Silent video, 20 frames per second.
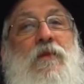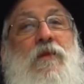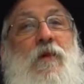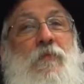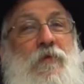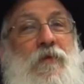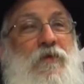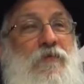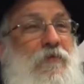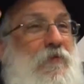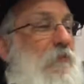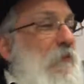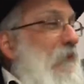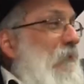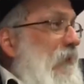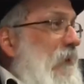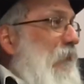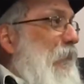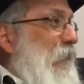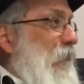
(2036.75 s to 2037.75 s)
I mean, you have to be
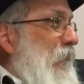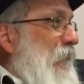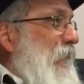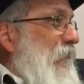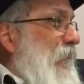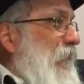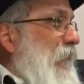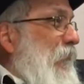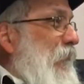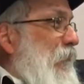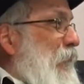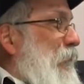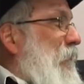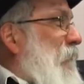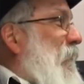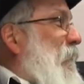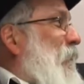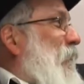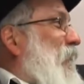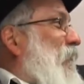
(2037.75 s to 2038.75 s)
a lot older than 40 to
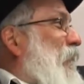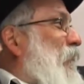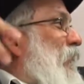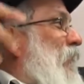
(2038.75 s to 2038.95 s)
remember this.